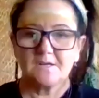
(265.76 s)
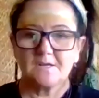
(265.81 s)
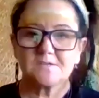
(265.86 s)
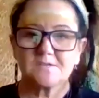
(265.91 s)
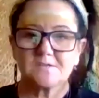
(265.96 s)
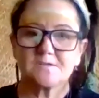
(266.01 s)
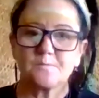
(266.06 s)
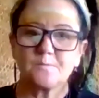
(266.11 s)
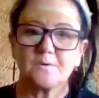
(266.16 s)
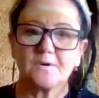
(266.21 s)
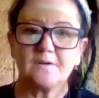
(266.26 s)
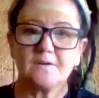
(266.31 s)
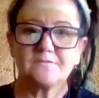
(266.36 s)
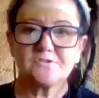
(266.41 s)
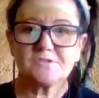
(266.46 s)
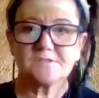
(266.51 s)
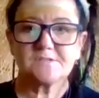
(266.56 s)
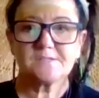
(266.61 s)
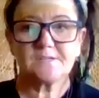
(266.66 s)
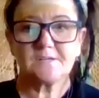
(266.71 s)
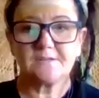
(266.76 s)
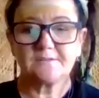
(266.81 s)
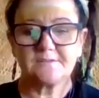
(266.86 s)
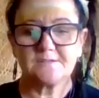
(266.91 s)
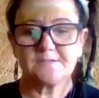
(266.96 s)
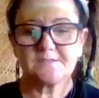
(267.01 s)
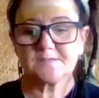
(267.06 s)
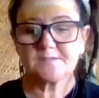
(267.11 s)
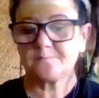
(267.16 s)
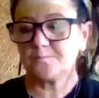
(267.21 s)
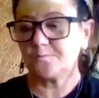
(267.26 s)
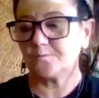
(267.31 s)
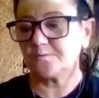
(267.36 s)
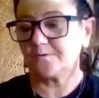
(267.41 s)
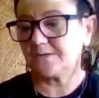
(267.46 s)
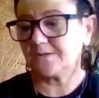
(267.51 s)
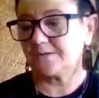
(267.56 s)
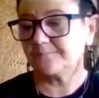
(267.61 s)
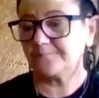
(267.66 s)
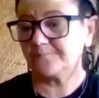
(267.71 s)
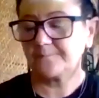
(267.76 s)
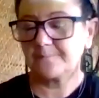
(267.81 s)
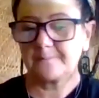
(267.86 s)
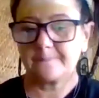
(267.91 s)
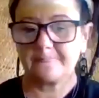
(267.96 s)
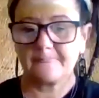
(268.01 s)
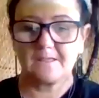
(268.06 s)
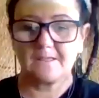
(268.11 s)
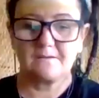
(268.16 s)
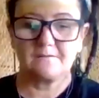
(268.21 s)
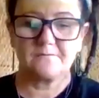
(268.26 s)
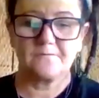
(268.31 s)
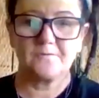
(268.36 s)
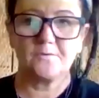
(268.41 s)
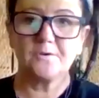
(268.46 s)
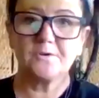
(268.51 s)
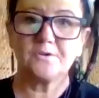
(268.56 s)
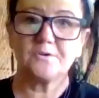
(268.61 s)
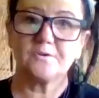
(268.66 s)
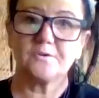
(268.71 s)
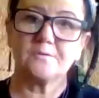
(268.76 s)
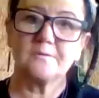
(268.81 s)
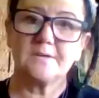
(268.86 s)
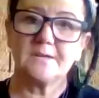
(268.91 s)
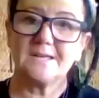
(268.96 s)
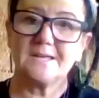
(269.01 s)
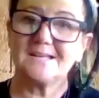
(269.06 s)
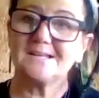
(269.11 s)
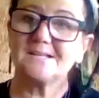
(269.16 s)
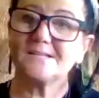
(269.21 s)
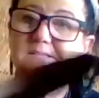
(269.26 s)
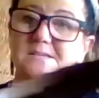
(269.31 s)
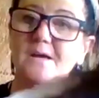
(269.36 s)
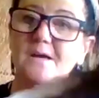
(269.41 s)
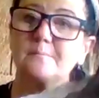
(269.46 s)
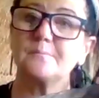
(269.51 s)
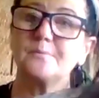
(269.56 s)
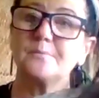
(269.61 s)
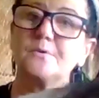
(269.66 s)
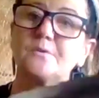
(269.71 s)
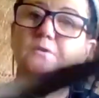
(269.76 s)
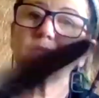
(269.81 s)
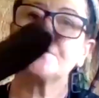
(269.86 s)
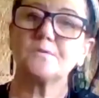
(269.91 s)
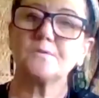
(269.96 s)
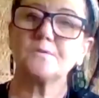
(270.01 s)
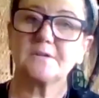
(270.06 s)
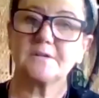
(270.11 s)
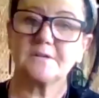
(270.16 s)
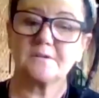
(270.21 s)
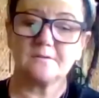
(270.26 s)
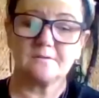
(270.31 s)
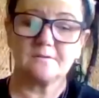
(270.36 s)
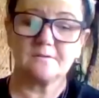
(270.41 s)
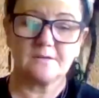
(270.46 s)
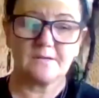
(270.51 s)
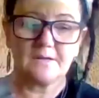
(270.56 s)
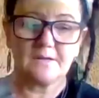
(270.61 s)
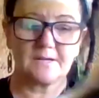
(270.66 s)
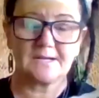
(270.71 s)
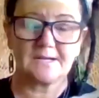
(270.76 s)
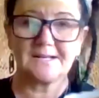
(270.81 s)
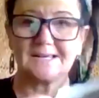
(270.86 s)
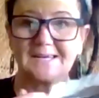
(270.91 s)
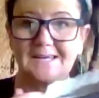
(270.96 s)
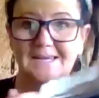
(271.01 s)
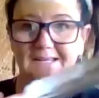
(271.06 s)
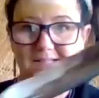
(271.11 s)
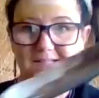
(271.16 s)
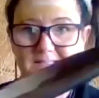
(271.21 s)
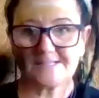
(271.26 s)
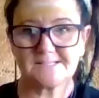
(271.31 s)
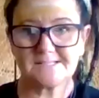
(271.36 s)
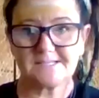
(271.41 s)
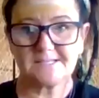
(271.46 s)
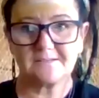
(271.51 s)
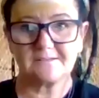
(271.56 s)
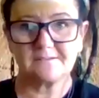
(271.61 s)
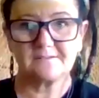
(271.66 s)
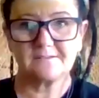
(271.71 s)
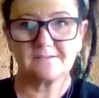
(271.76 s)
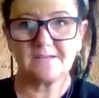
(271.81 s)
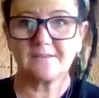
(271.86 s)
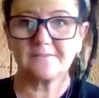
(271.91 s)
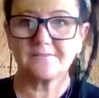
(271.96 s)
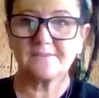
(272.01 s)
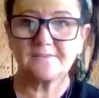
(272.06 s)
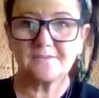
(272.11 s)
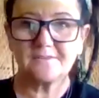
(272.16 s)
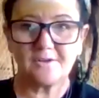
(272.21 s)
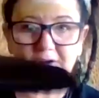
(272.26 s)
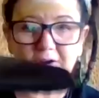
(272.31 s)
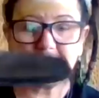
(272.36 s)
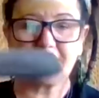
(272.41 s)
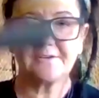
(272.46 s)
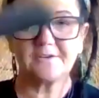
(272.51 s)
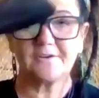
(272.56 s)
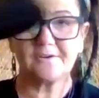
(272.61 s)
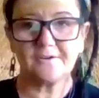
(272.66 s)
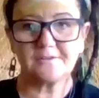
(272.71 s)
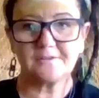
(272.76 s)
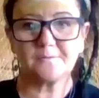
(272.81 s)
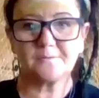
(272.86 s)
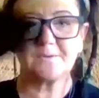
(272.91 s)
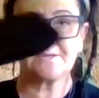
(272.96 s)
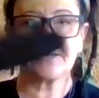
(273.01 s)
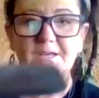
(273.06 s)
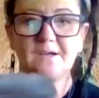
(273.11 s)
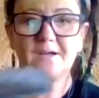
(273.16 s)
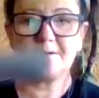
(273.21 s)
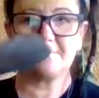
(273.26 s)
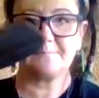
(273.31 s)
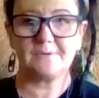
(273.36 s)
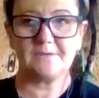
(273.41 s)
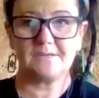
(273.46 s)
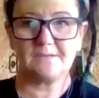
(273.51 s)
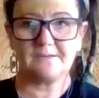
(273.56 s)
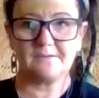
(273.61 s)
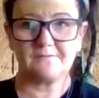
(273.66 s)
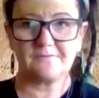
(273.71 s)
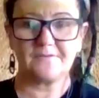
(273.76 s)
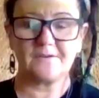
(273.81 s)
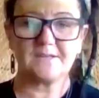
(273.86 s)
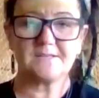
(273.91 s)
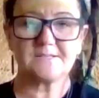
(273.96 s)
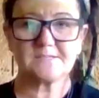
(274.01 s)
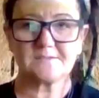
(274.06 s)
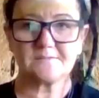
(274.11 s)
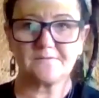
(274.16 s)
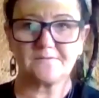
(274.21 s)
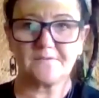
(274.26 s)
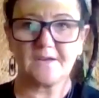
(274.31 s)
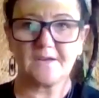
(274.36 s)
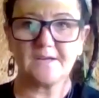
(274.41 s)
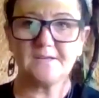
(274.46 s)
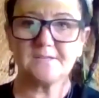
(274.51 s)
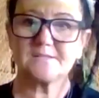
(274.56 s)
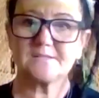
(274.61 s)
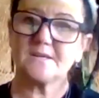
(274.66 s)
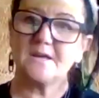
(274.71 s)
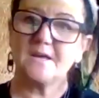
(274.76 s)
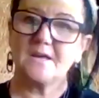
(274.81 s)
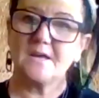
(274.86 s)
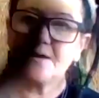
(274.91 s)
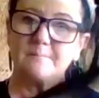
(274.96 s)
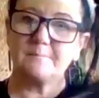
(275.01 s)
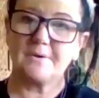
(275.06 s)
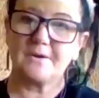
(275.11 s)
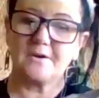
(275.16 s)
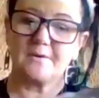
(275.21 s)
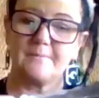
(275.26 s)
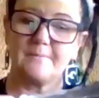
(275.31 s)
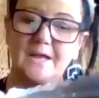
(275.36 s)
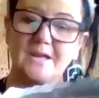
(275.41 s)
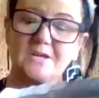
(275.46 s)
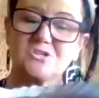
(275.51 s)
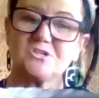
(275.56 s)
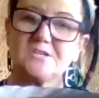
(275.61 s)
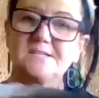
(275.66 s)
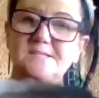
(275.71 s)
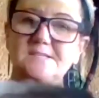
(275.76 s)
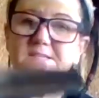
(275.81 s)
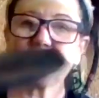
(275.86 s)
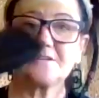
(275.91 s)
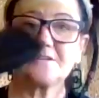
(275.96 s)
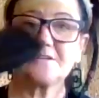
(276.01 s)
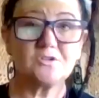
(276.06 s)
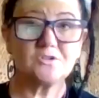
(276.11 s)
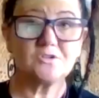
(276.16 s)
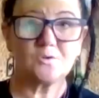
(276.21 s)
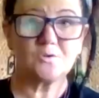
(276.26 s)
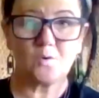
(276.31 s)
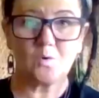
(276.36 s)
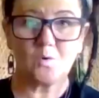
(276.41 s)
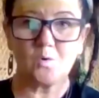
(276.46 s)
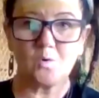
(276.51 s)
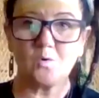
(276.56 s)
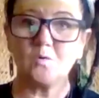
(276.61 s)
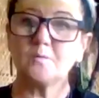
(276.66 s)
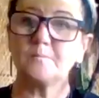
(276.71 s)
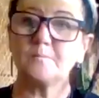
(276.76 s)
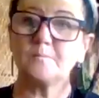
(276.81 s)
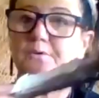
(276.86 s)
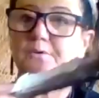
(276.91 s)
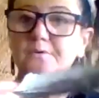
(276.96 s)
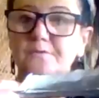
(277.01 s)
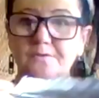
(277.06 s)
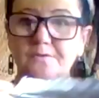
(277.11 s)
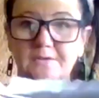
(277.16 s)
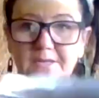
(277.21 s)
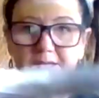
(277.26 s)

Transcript: So, what I've just done this morning for you is a beautiful little cleansing. Now, no, I know that we can't be face to face, but I'm actually sending you all beautiful